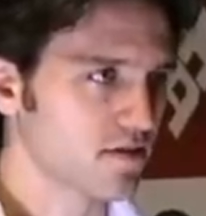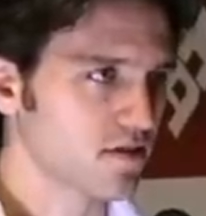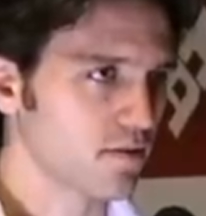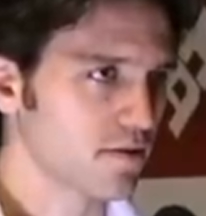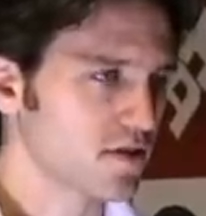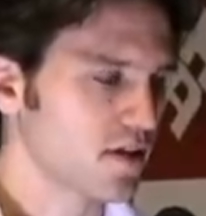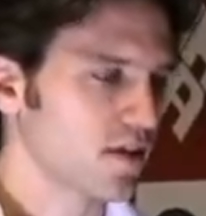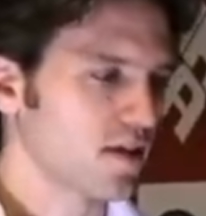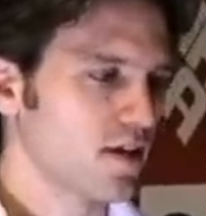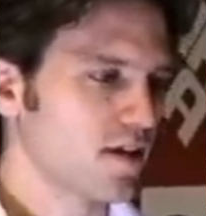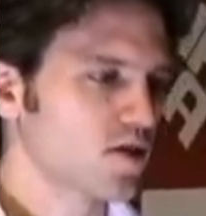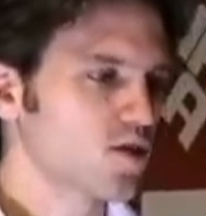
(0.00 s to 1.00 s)
So we're
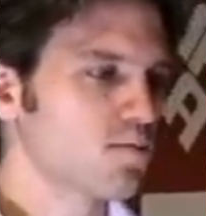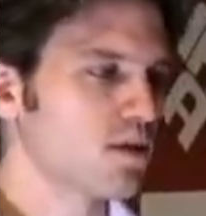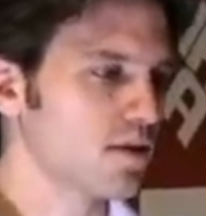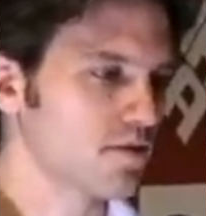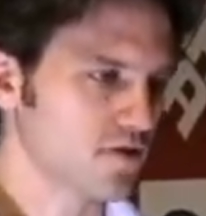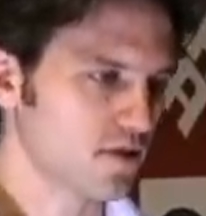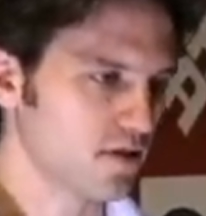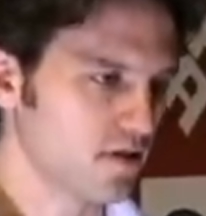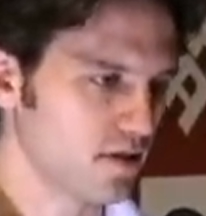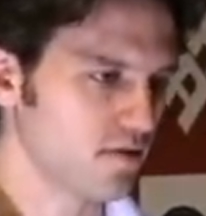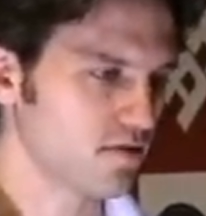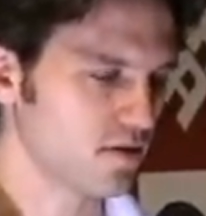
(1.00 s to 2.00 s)
seeing an explosion in
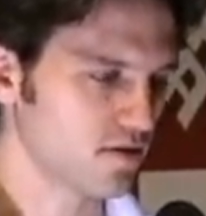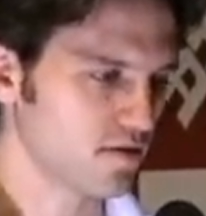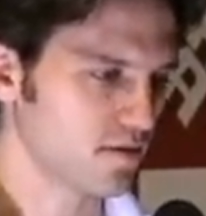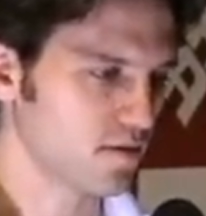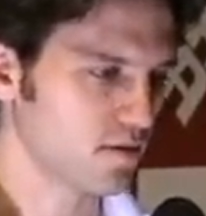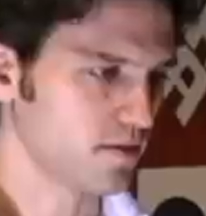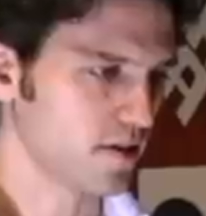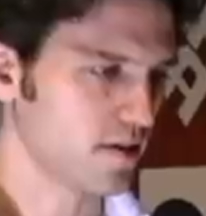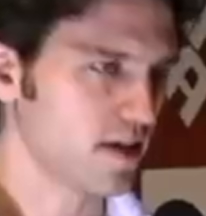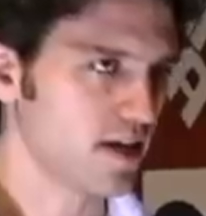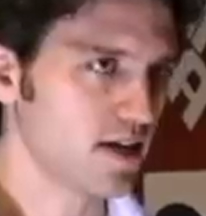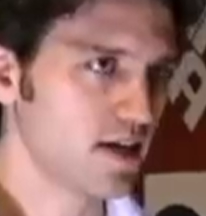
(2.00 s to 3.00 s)
the usage of the mobile
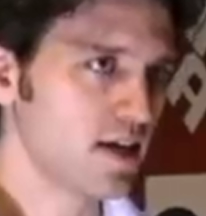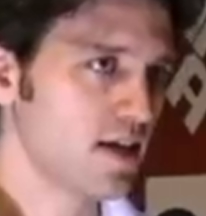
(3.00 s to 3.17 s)
internet,